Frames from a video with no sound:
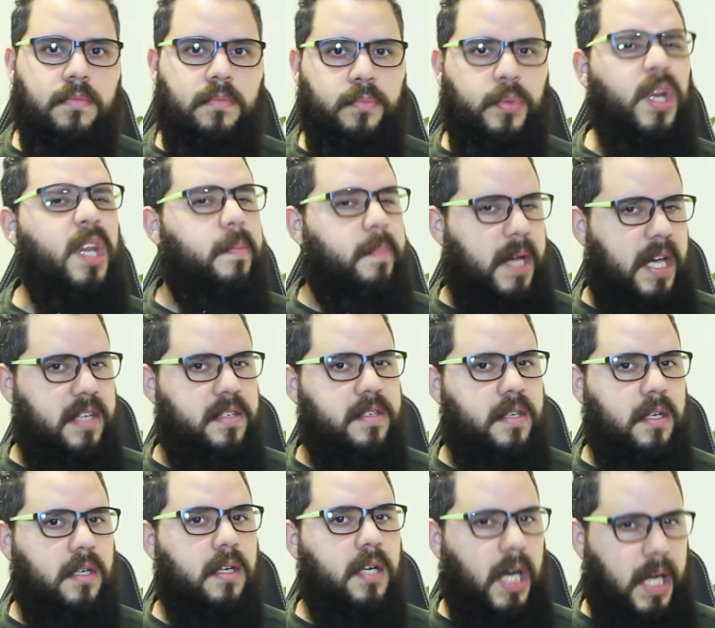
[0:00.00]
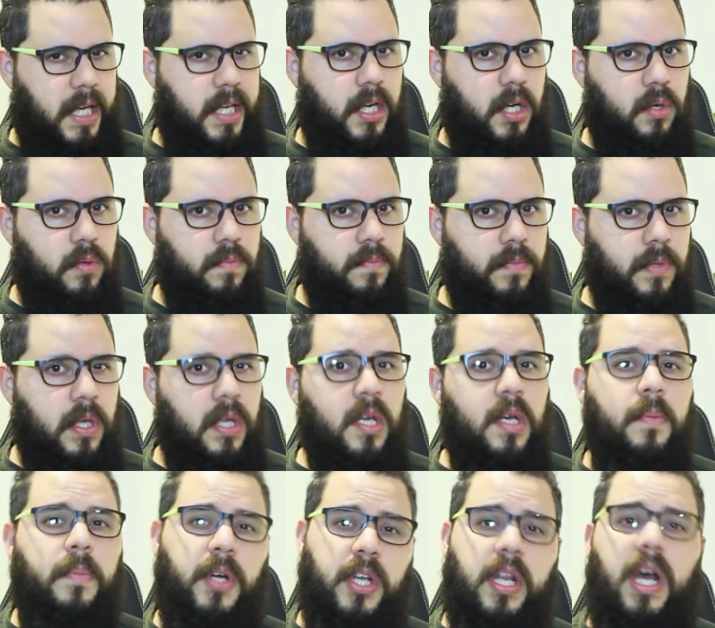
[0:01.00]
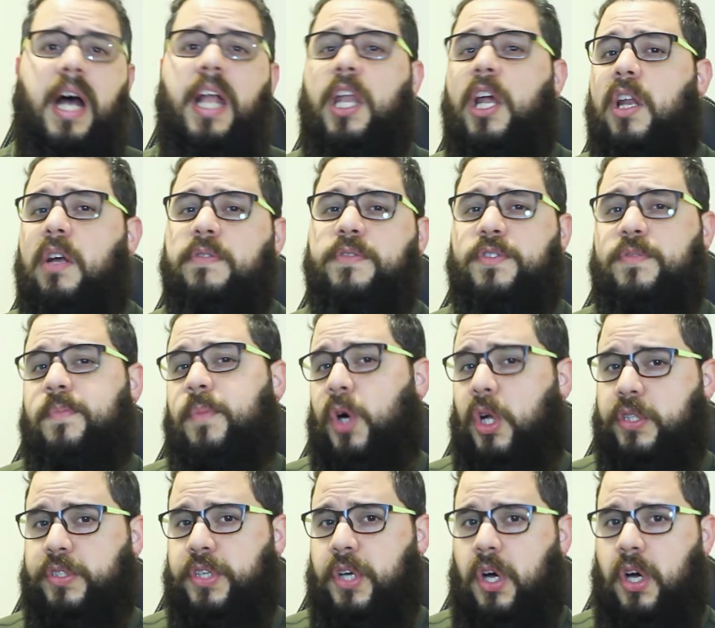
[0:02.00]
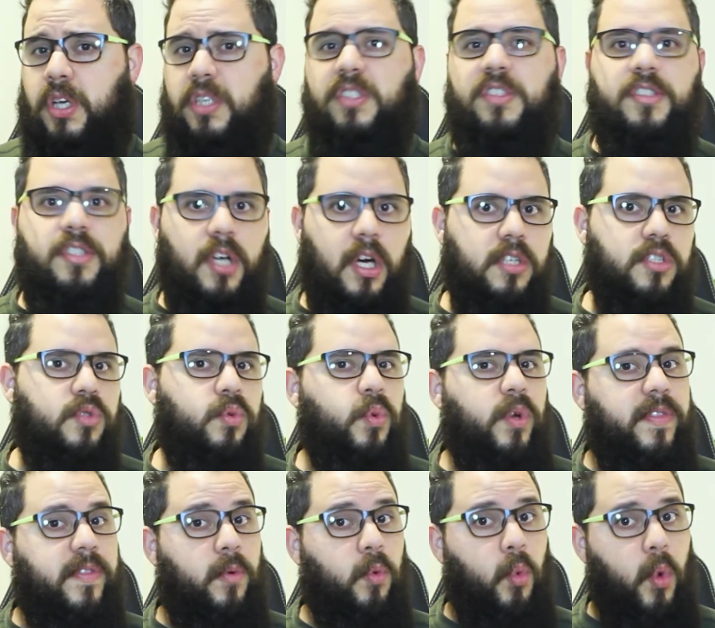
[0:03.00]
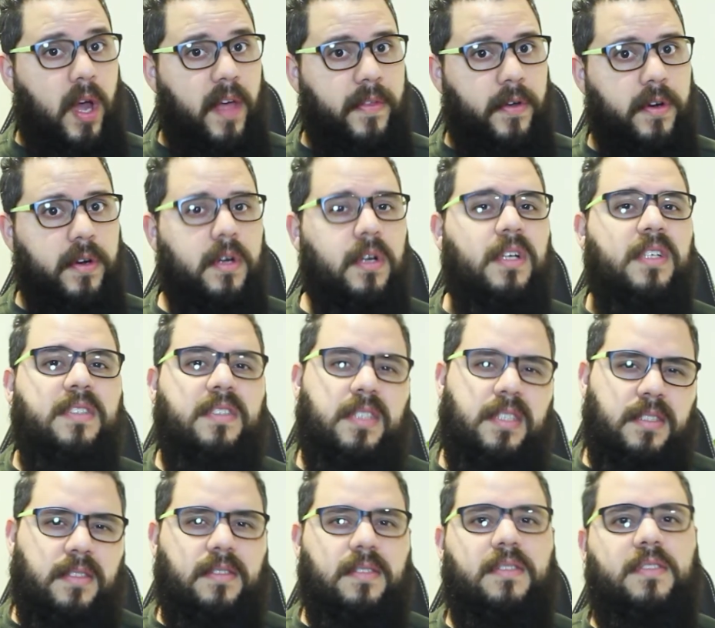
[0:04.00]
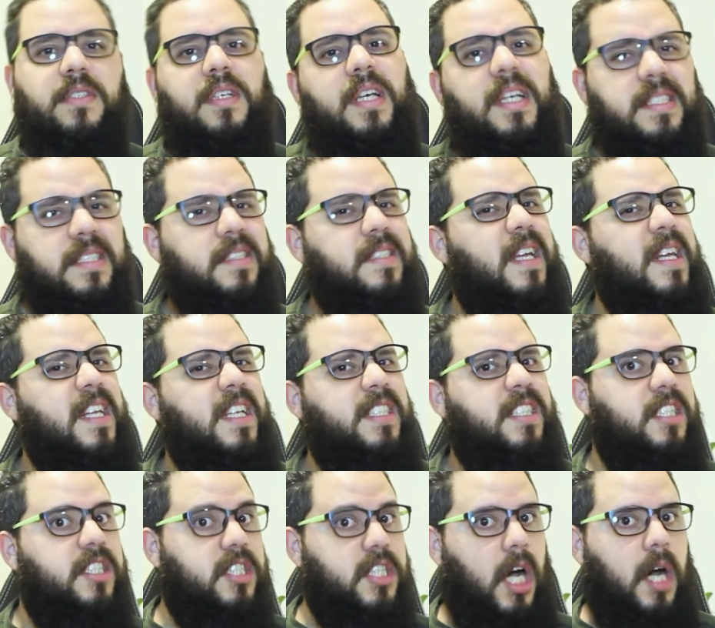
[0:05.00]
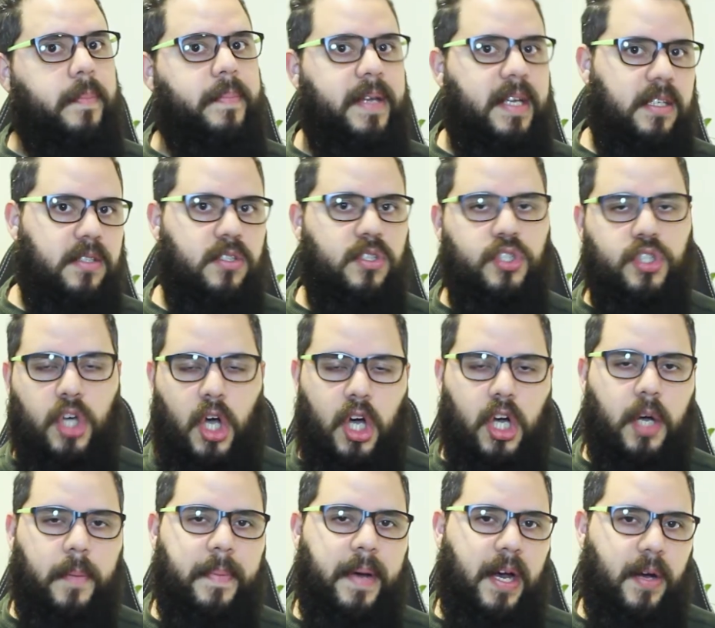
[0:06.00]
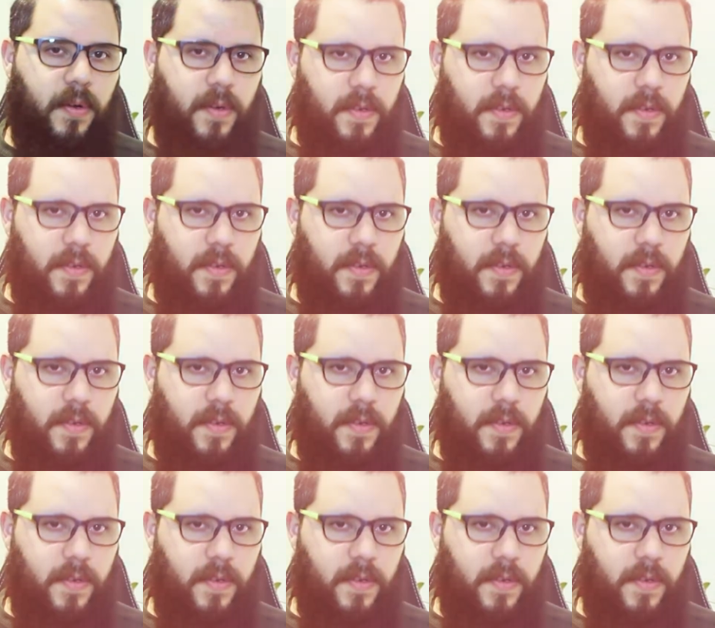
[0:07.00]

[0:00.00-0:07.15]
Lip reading: Pretty basic, I know. But a lot of small talk starts with the weather since it's an easy topic to talk about.